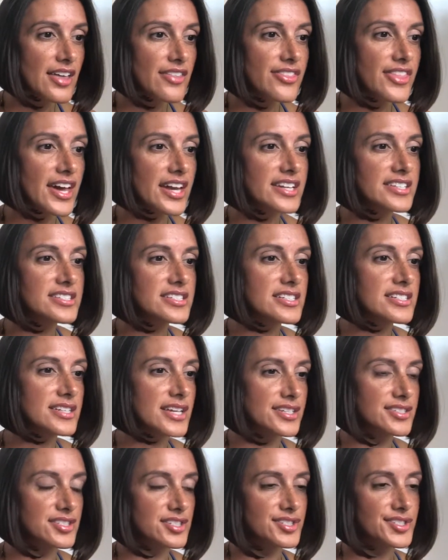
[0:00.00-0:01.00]
That isn't
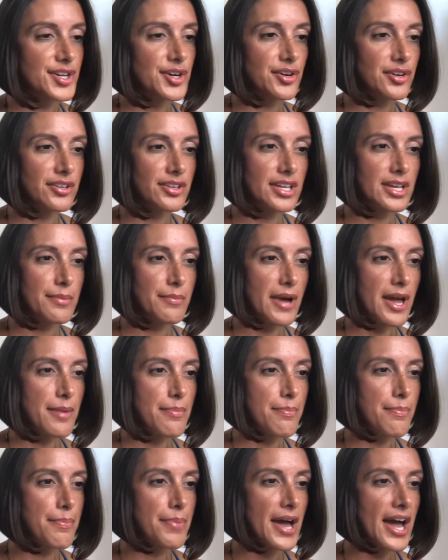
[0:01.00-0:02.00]
necessarily my
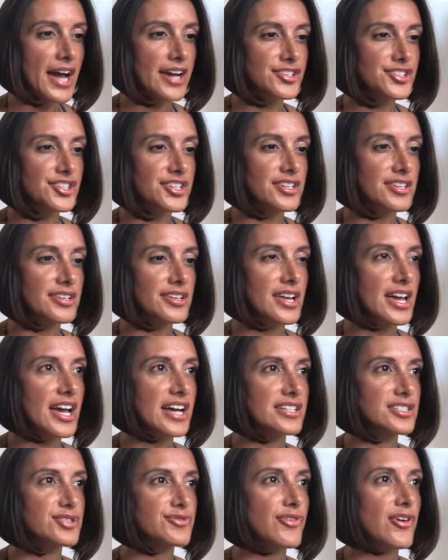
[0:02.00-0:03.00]
passion
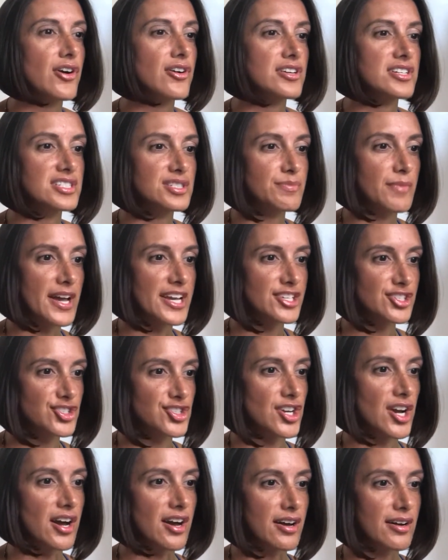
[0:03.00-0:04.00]
as far as my
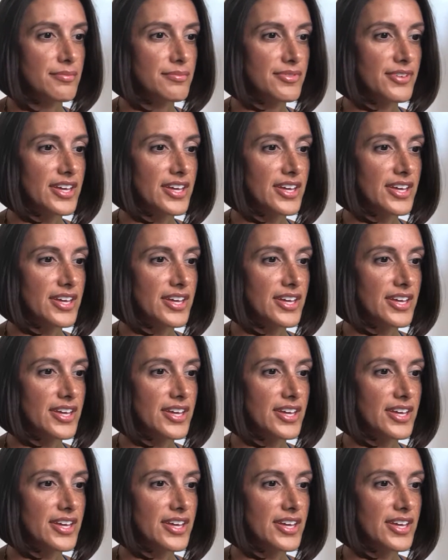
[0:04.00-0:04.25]
job.